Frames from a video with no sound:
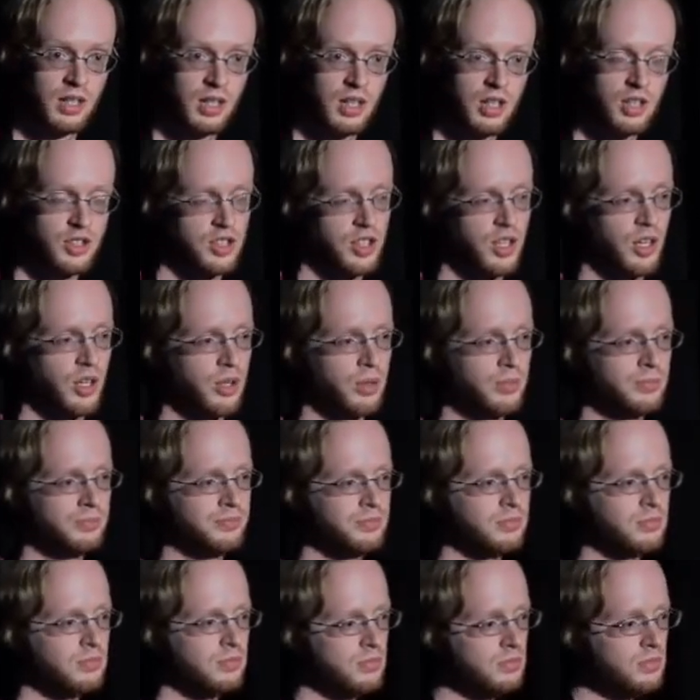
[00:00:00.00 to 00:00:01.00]
So,
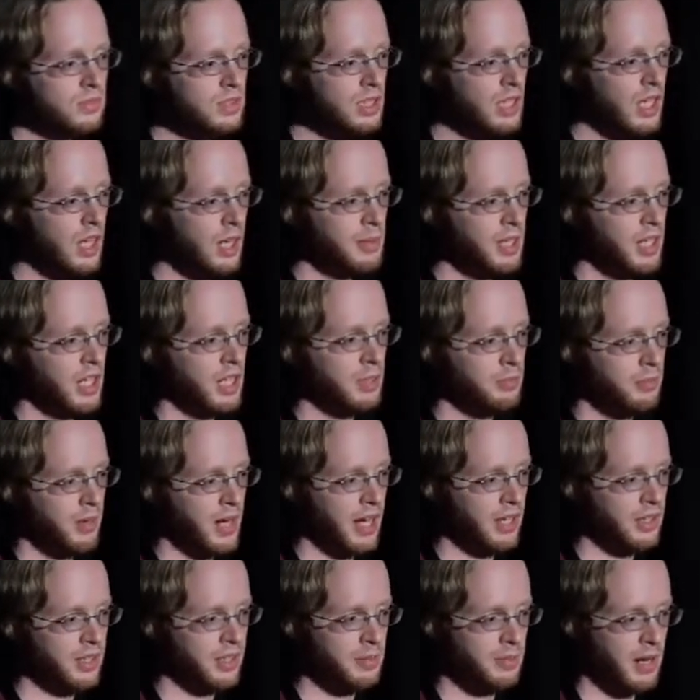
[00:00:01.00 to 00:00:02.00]
I mean, a
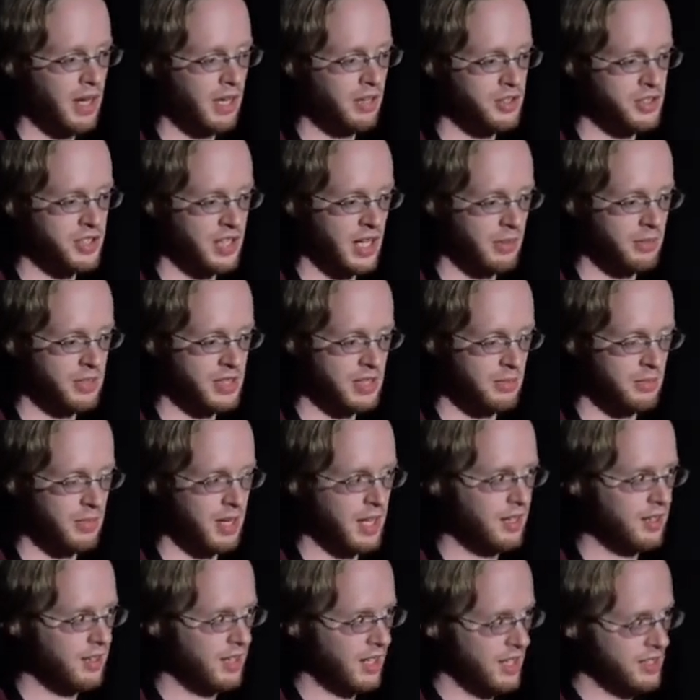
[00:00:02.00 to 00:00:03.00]
compiler compiler's job is to
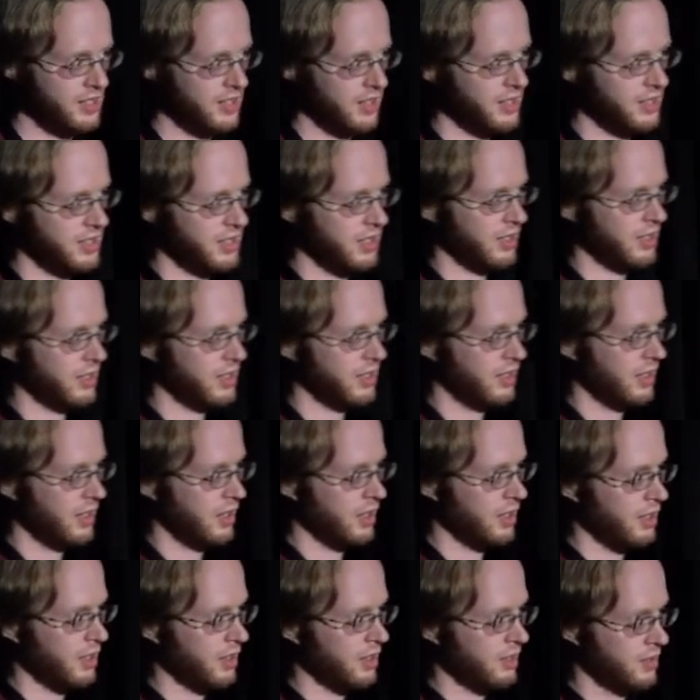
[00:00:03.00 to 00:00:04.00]
make, as you can see on the, on
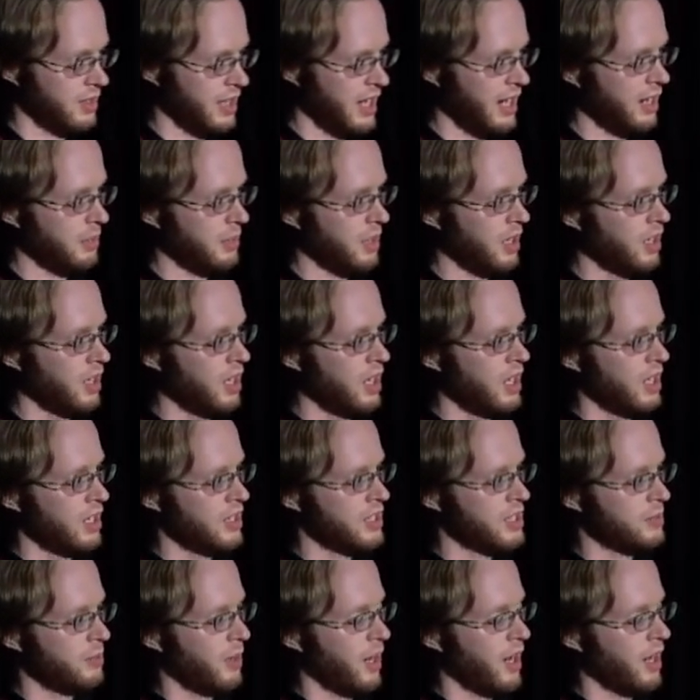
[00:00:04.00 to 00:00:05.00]
the diagram there,
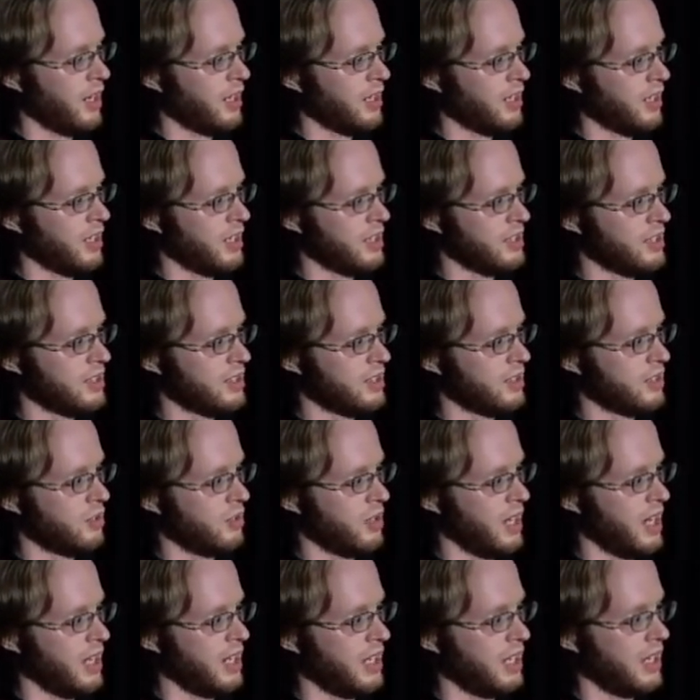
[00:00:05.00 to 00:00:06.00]
Spark is
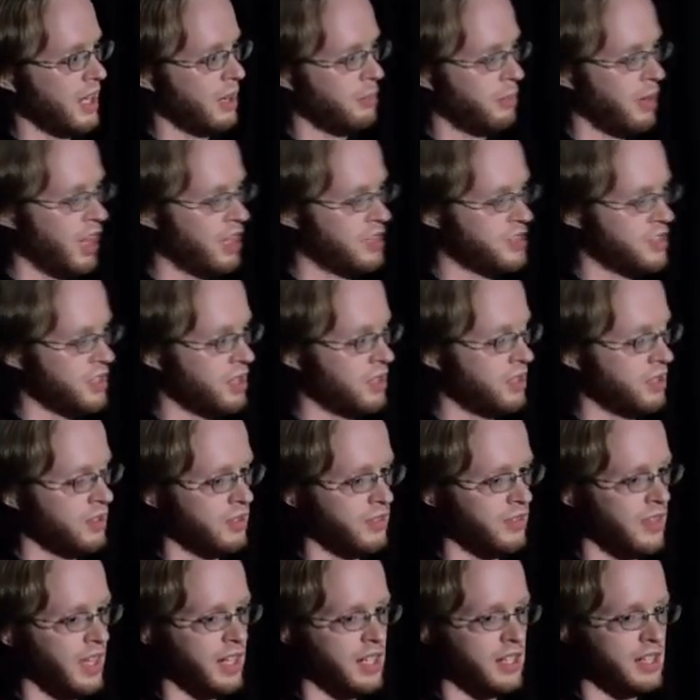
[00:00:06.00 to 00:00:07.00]
creating a parser
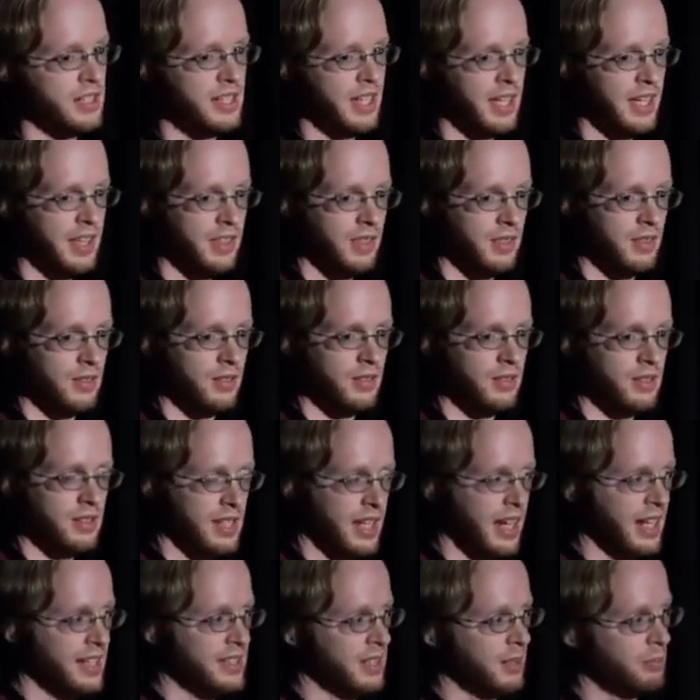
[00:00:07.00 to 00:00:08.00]
that can take
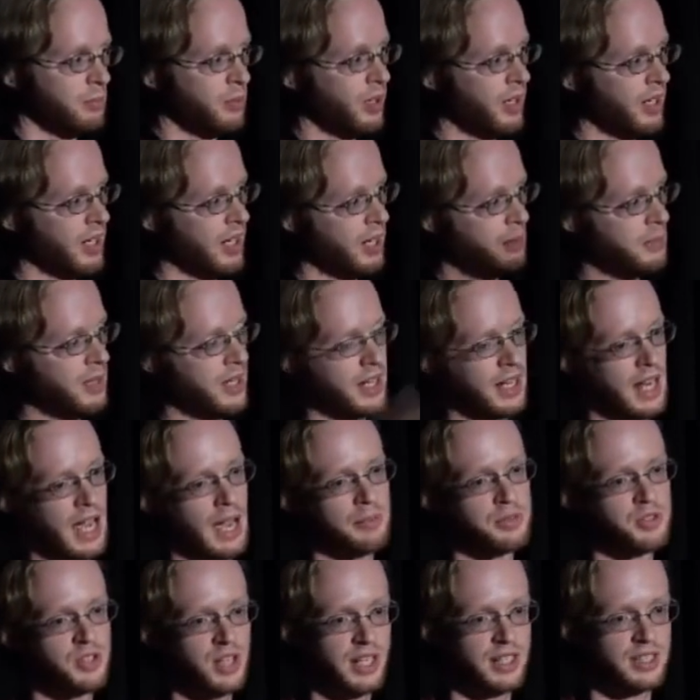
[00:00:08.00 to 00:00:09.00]
text input and make an
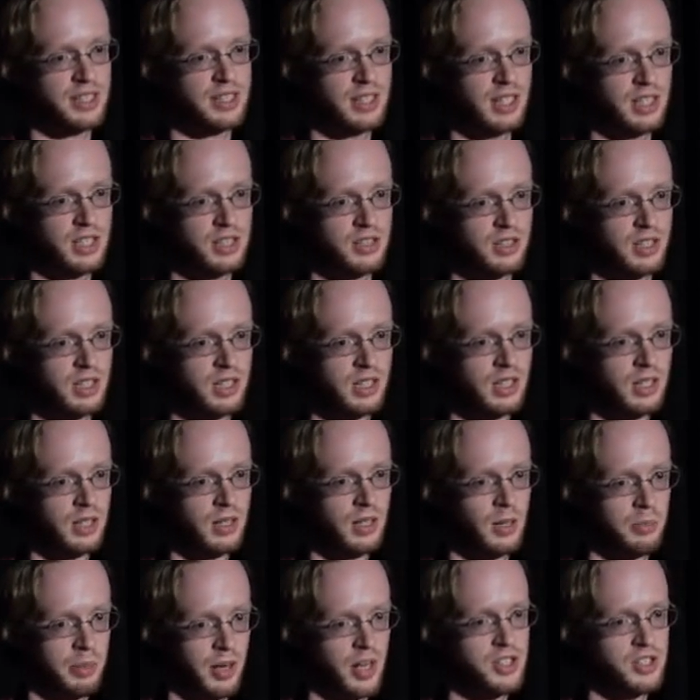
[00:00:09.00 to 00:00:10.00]
abstract syntax tree,
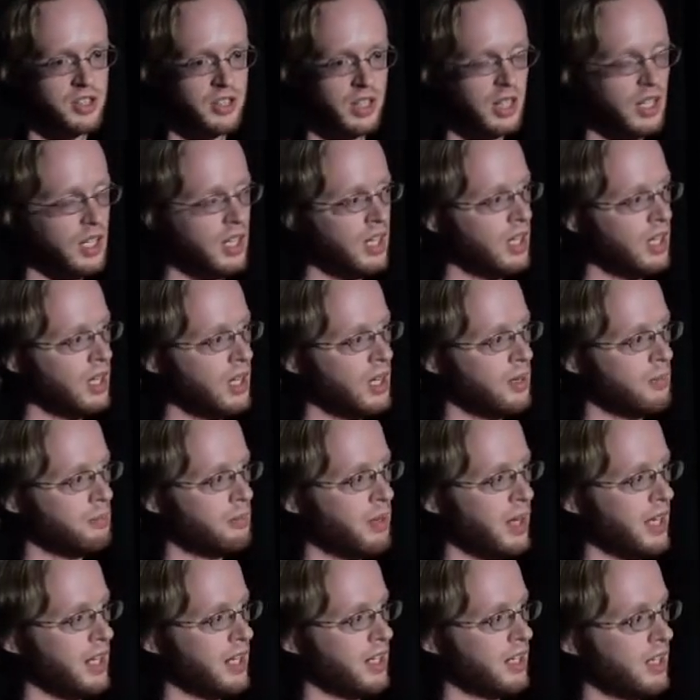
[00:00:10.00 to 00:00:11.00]
a parse tree.
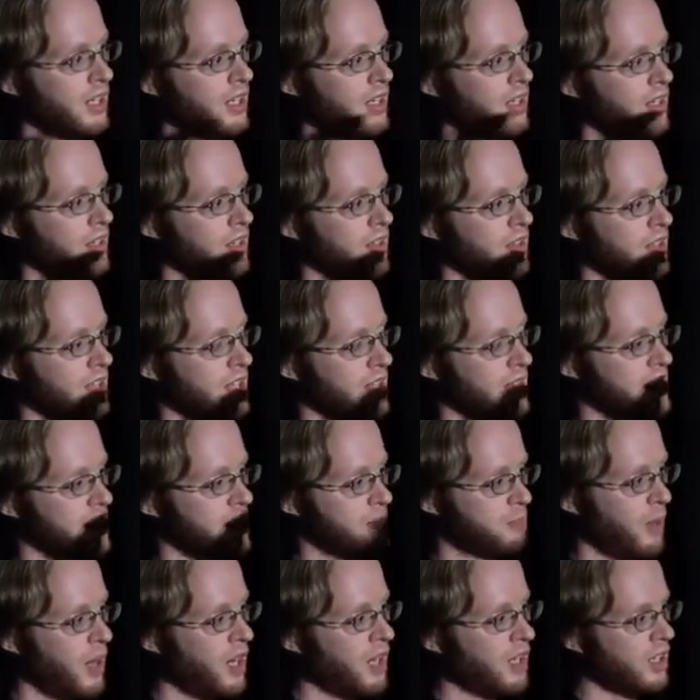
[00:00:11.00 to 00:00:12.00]
But this
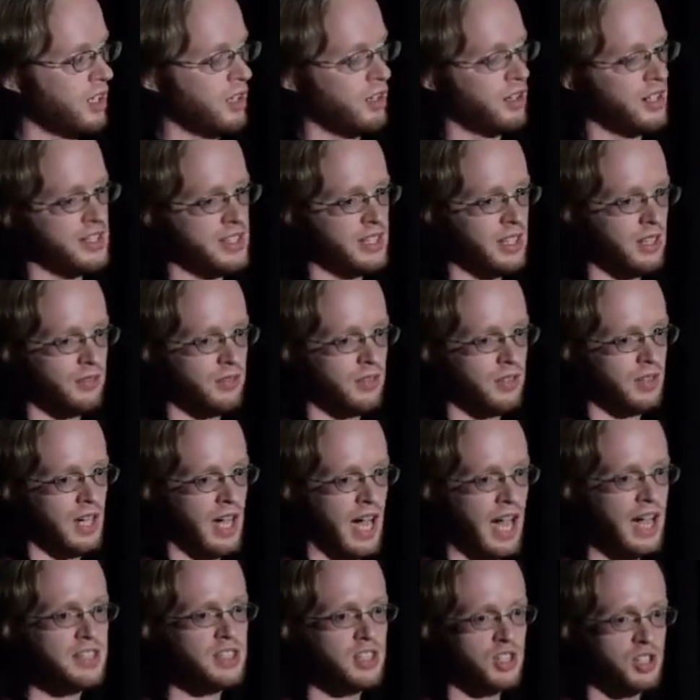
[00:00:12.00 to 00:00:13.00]
Spark code itself
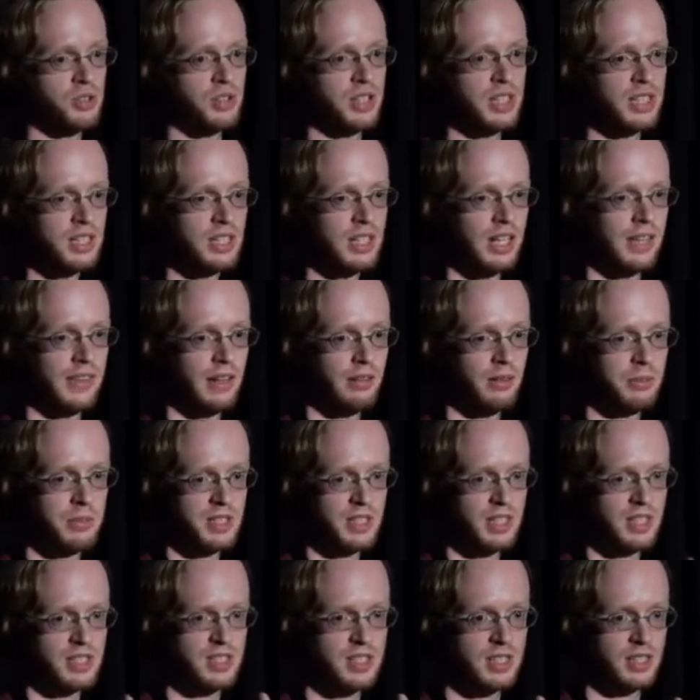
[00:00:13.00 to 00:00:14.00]
has a tree, and that
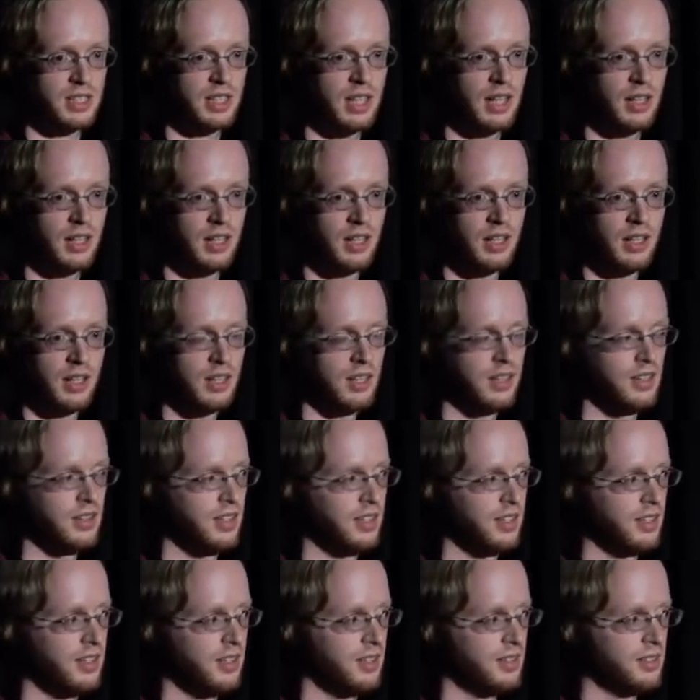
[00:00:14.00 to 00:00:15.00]
represents the,
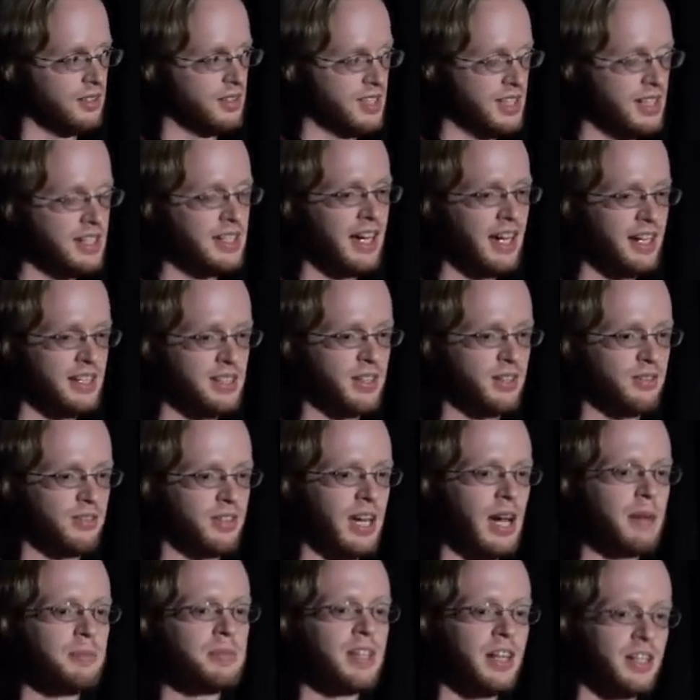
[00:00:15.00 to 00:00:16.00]
the syntax of the
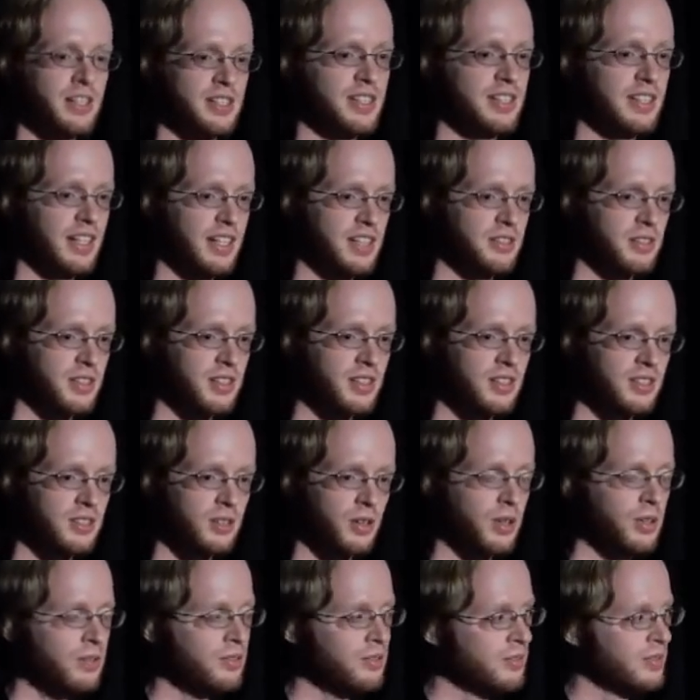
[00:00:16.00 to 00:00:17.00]
abstract syntax tree,
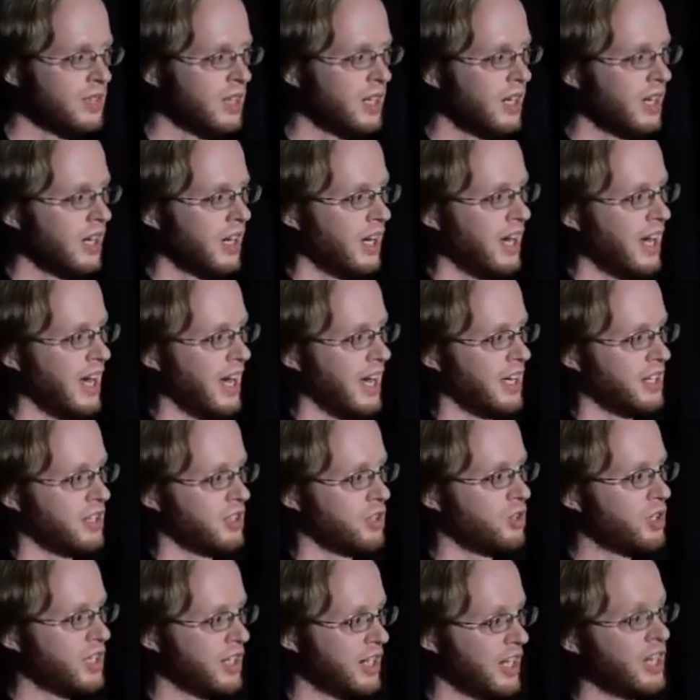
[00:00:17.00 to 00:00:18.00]
sort of. And
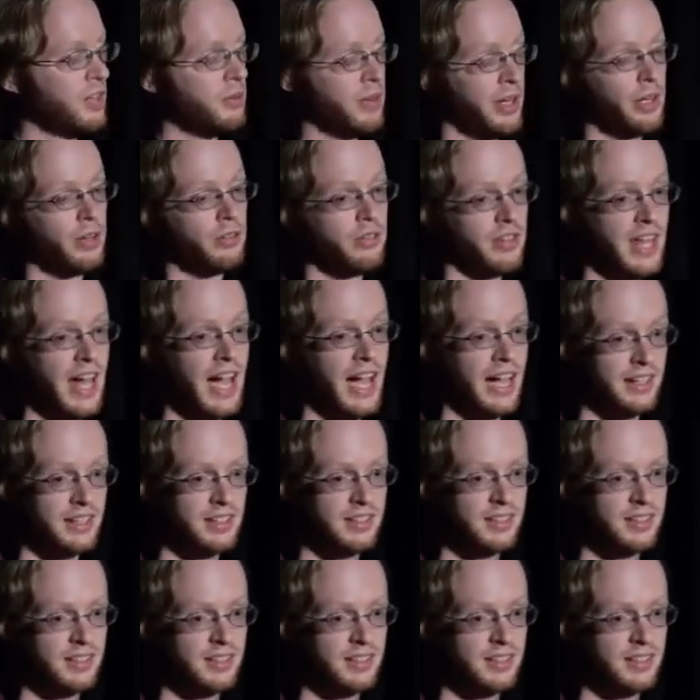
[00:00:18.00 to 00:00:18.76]
you can iterate over that,